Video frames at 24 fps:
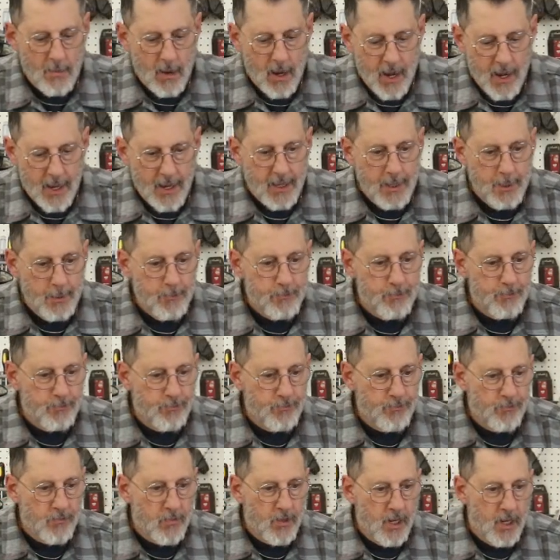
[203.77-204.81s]
my
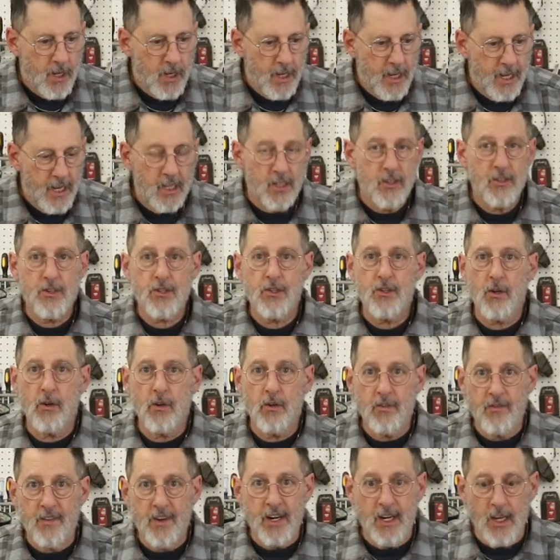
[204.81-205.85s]

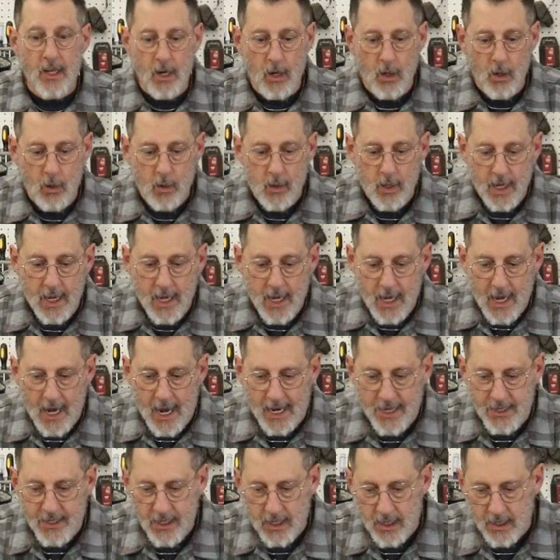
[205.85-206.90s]
insert video,
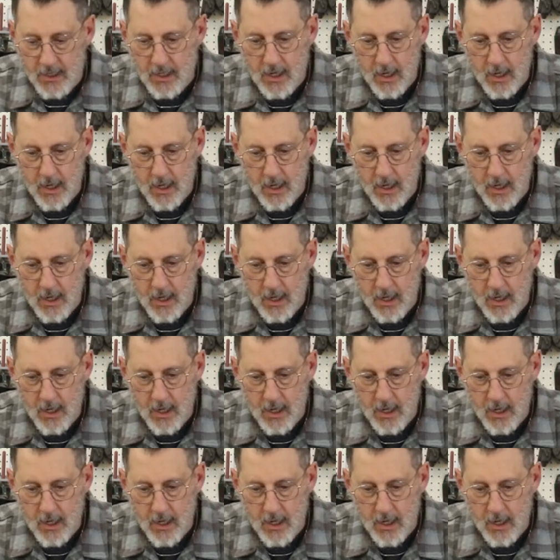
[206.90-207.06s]
I did a